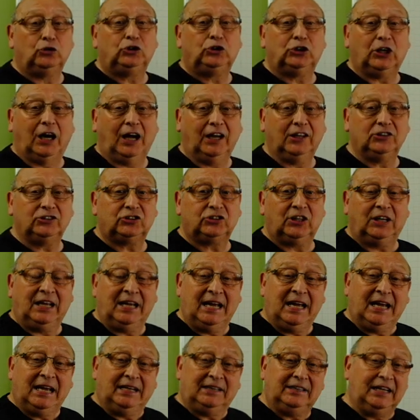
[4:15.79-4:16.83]
chance
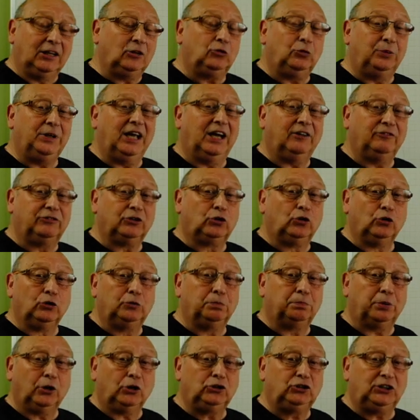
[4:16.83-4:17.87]
that we have a good
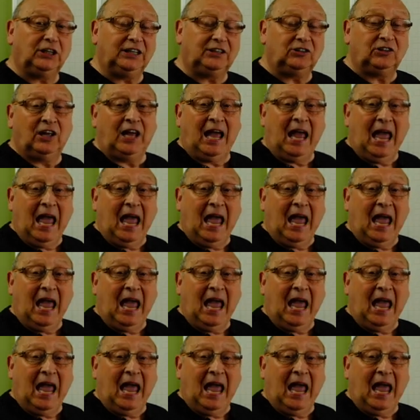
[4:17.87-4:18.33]
project